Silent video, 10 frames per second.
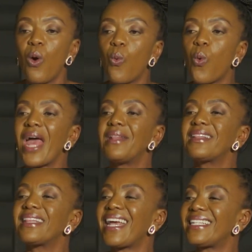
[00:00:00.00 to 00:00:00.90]

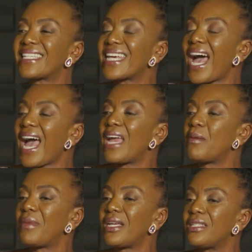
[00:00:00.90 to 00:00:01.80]
when the
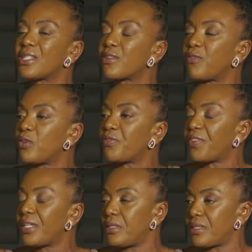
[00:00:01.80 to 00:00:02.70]
time is
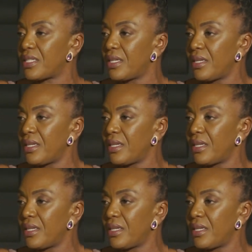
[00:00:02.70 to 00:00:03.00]
fulfilled. Yeah.